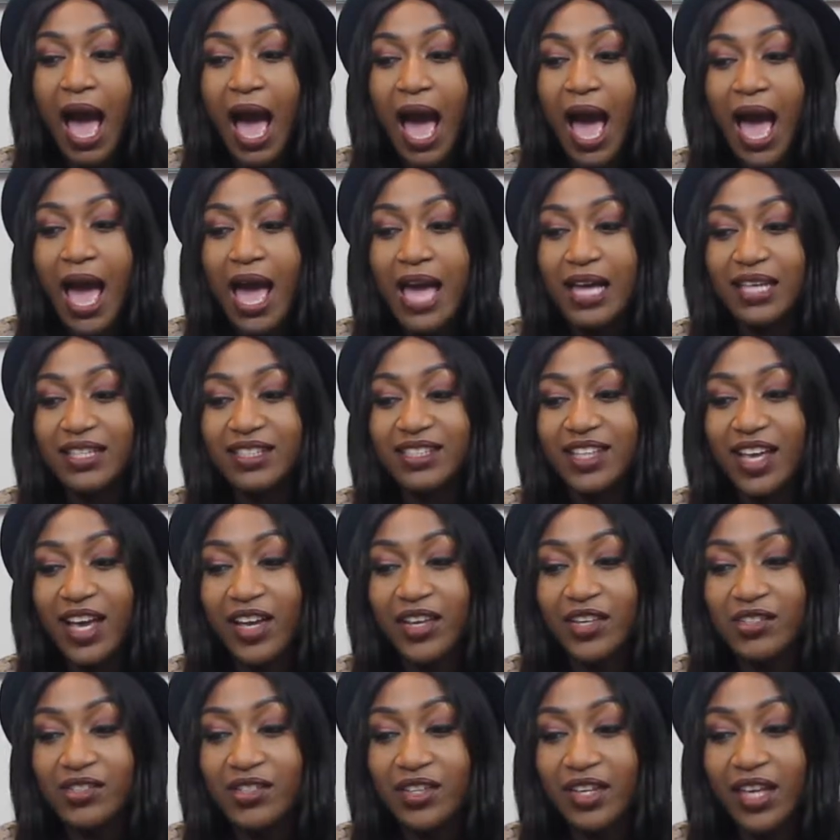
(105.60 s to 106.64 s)
and I
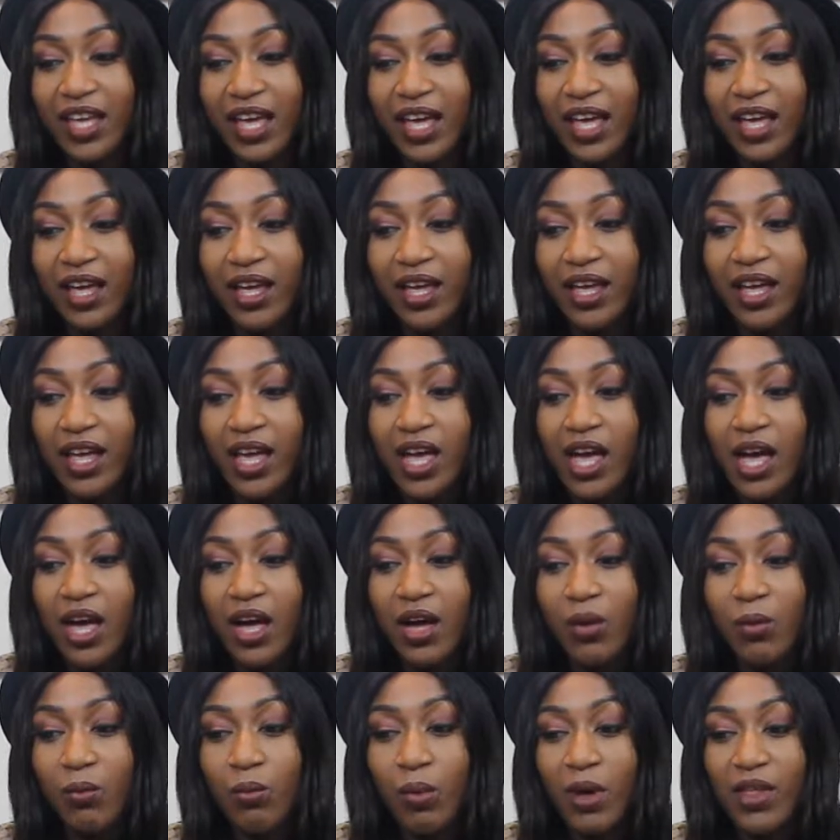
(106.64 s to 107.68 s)
used to get
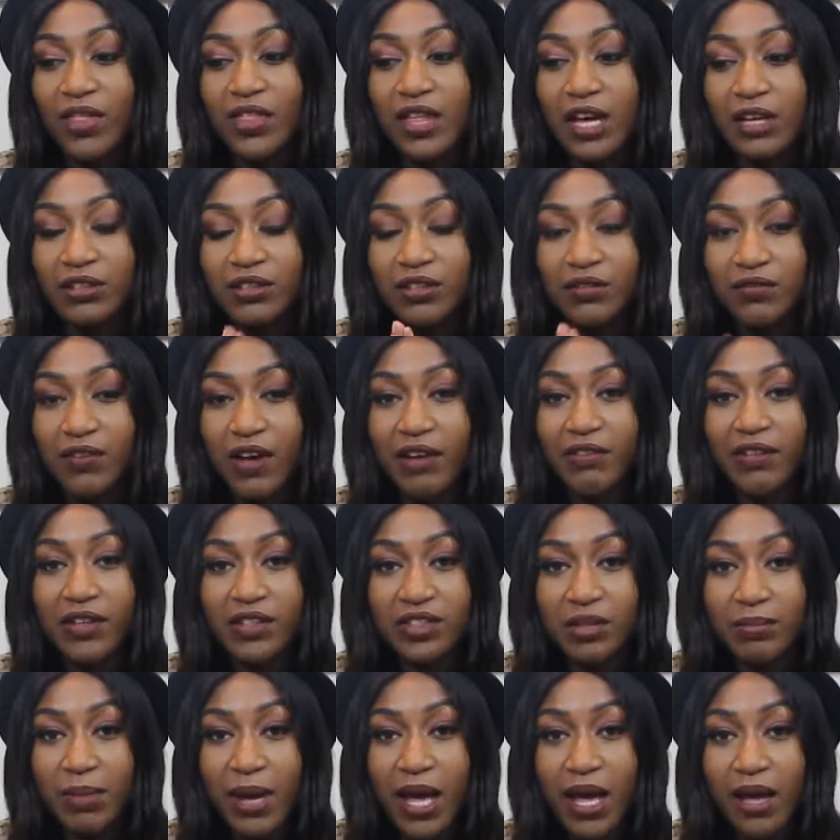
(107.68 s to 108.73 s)

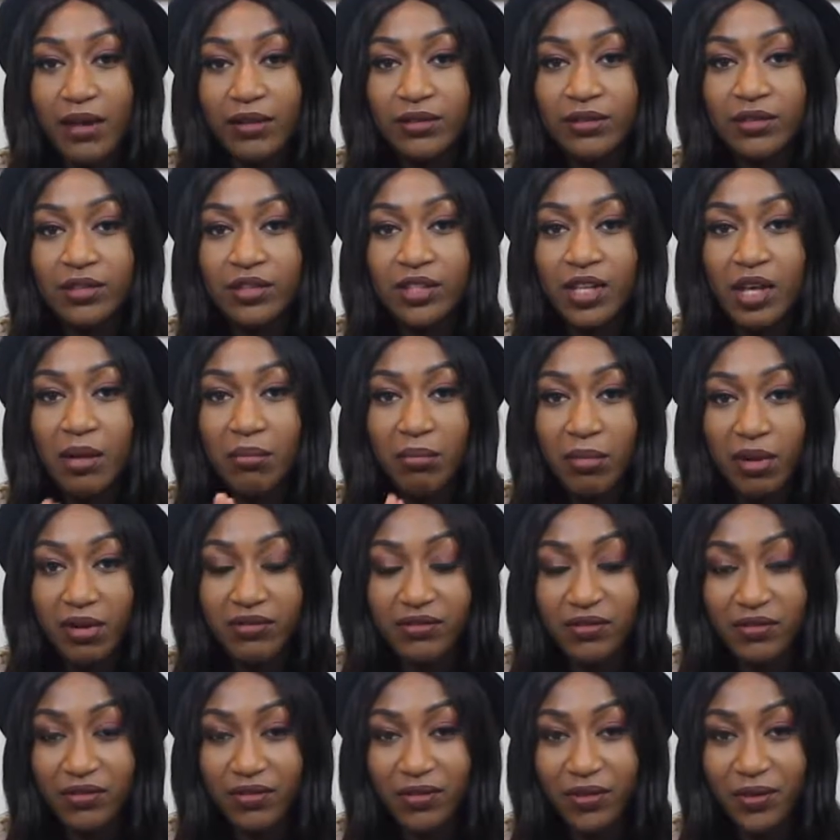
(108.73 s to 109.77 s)
£1,500 a
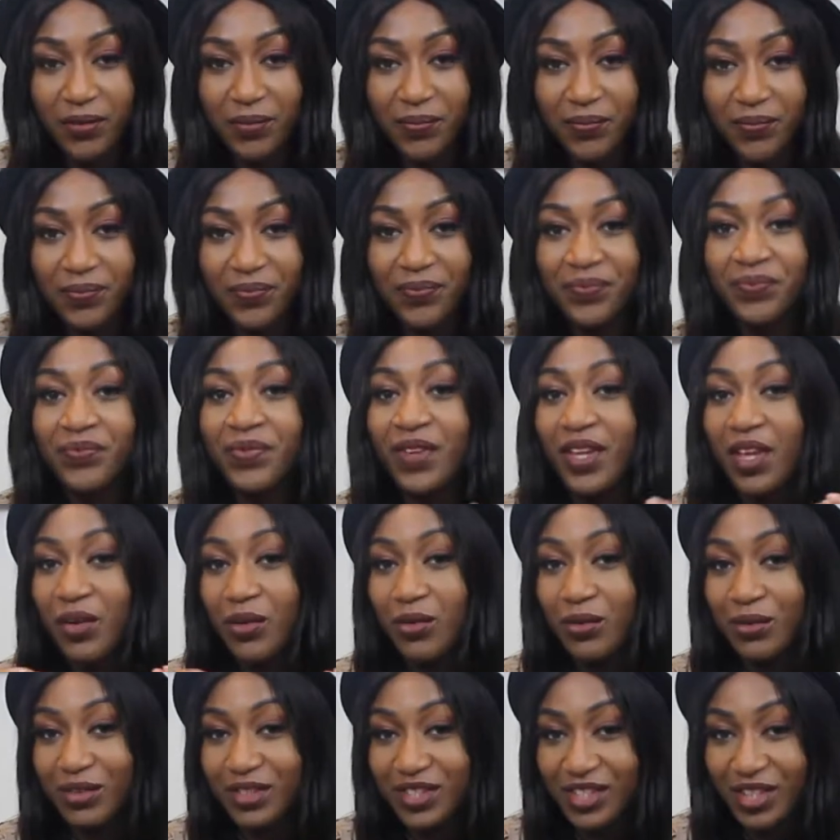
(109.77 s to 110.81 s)
month.
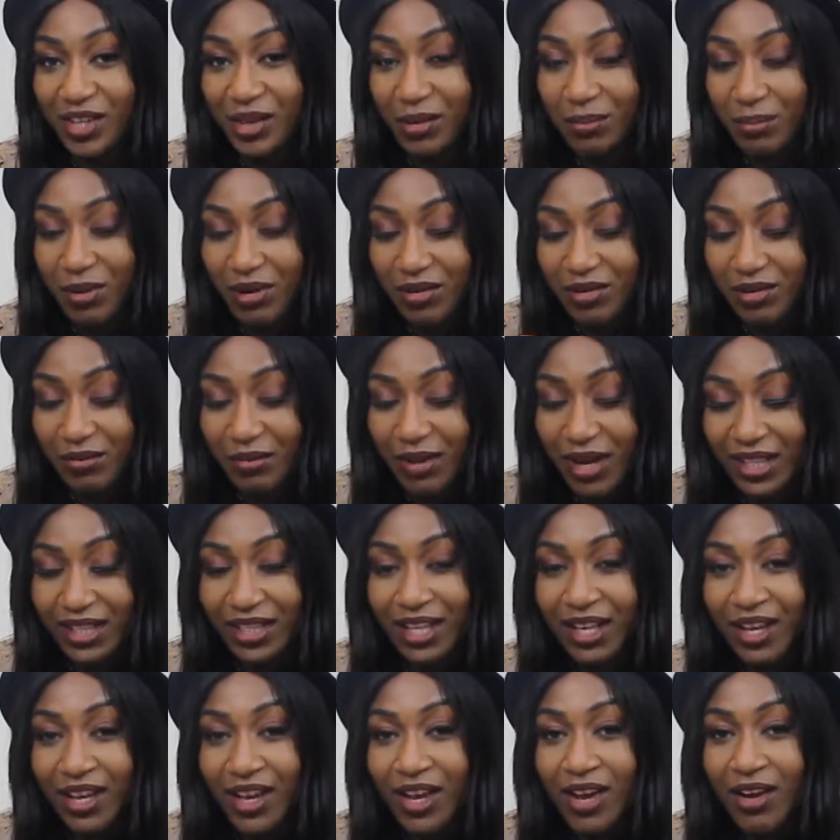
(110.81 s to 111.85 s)
Also, bear in mind,
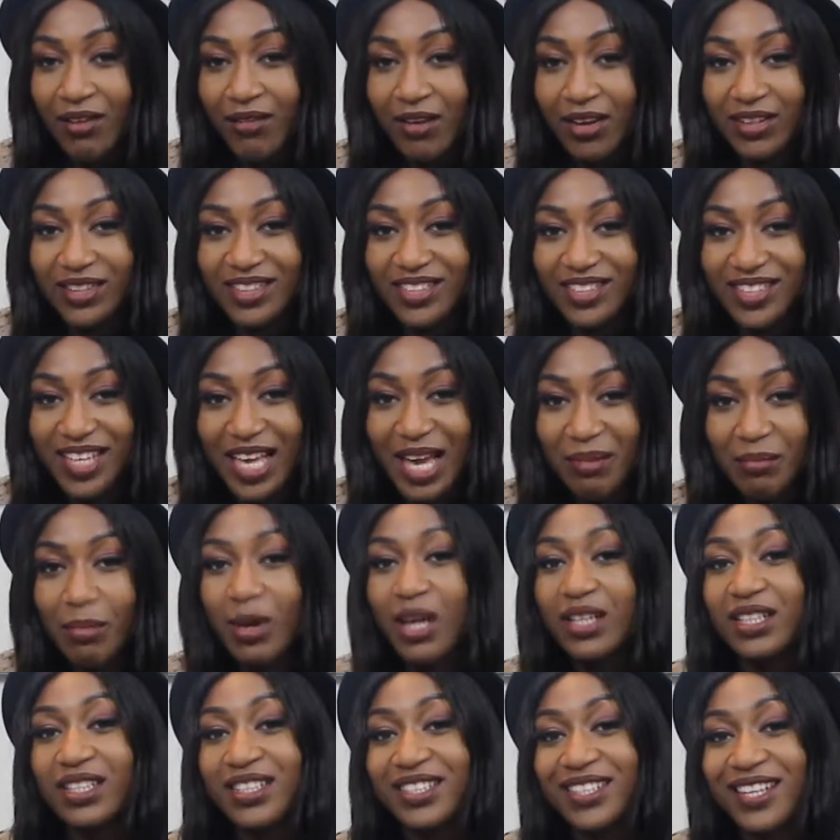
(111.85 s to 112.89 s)
around this time
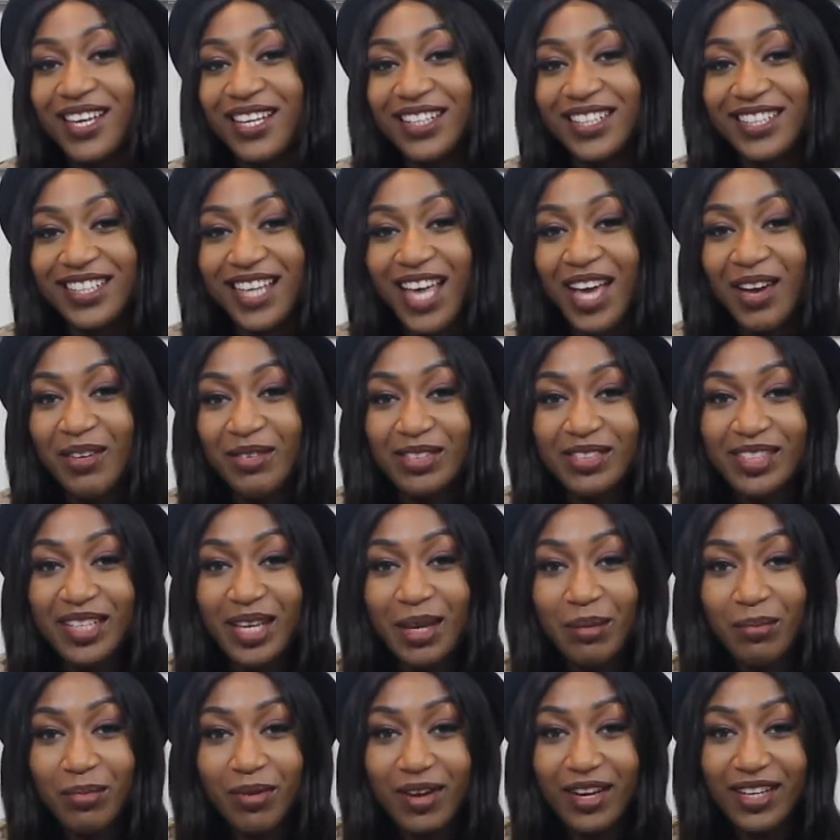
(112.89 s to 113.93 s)
I decided that I wanted to
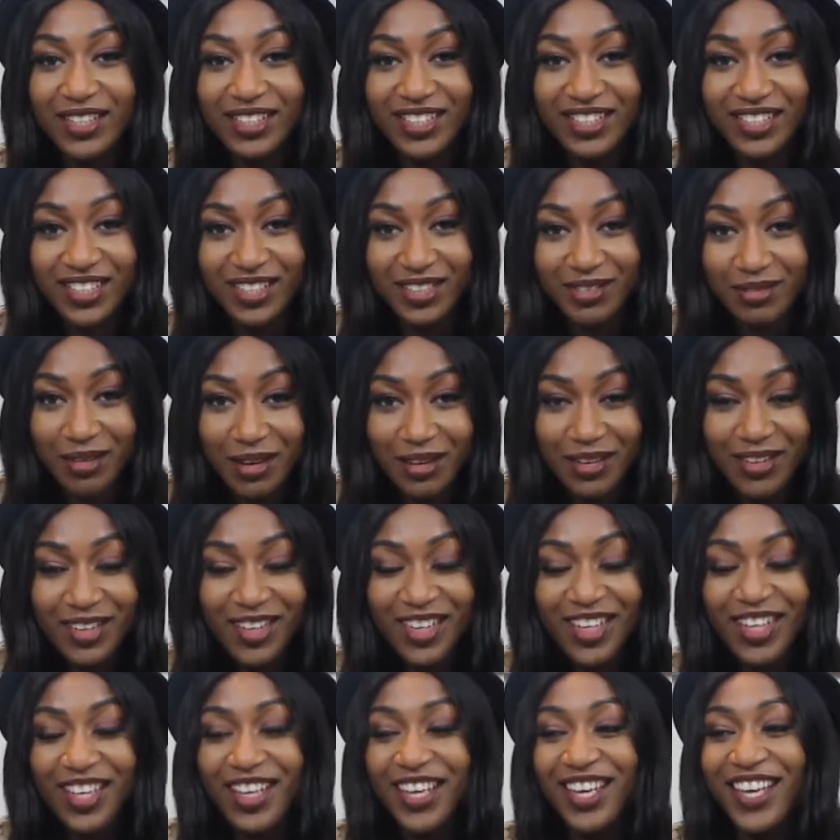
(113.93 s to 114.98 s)
get braces as well.
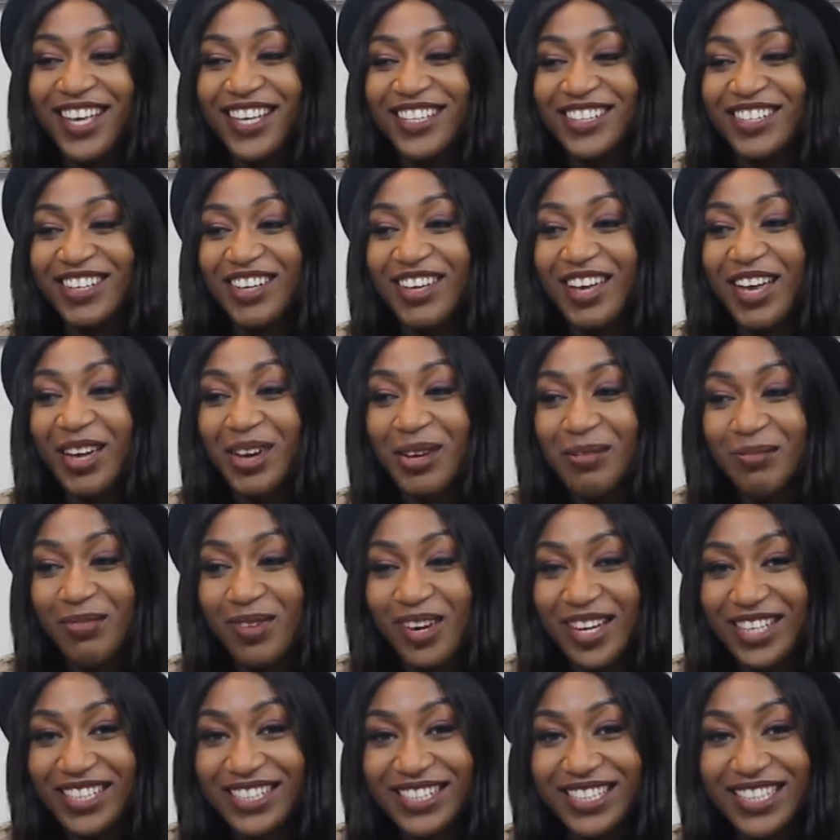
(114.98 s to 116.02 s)
So I got
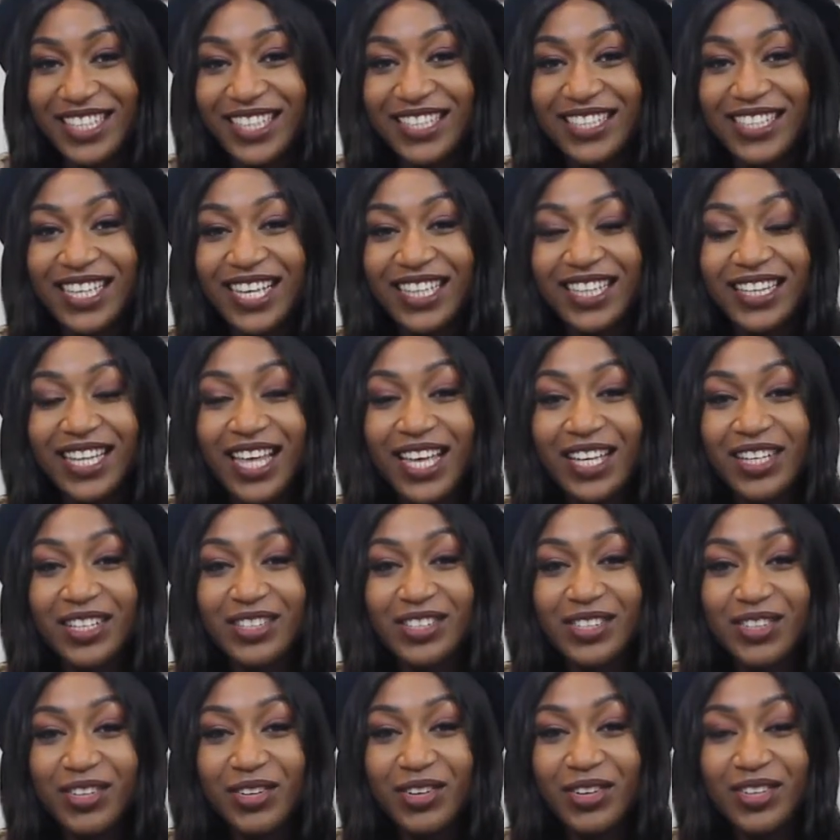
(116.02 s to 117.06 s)
braces, and that
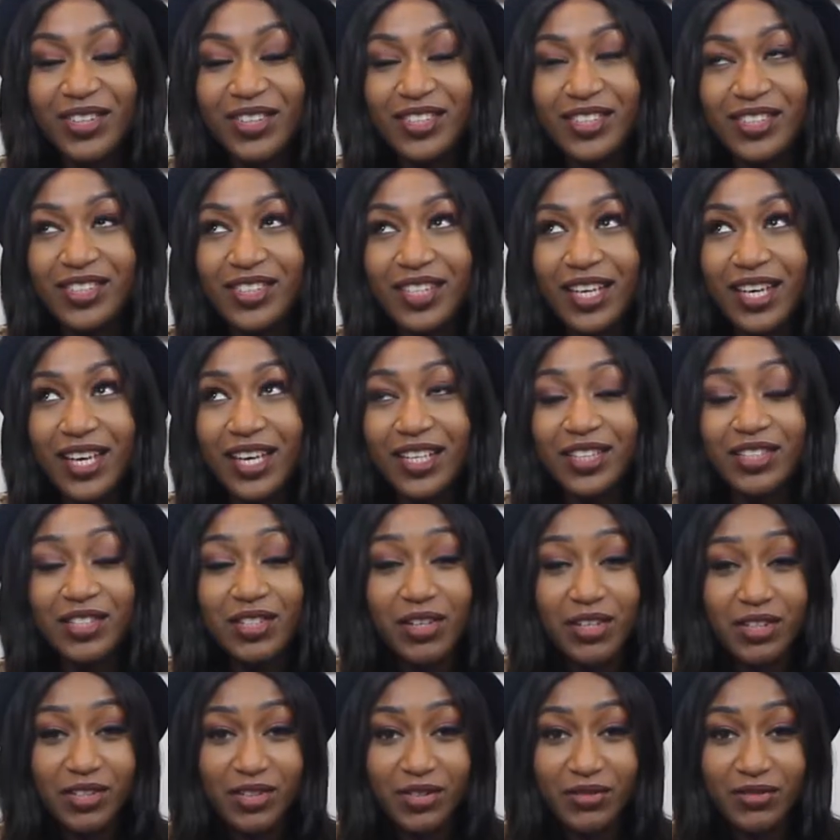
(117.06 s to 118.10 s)
used to cost
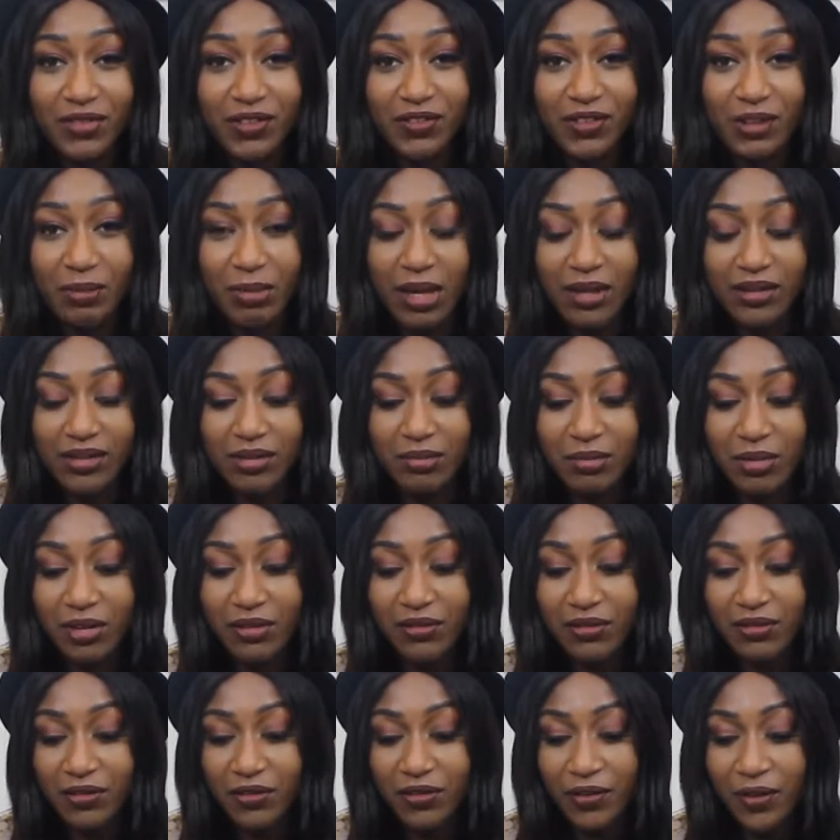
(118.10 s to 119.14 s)
£250 a
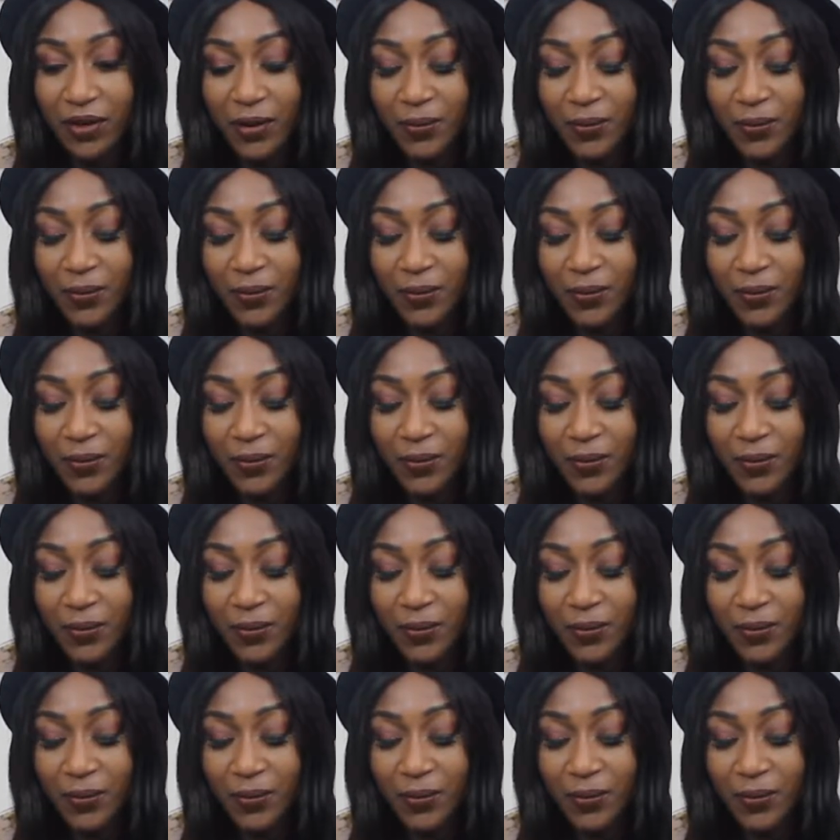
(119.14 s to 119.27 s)
month.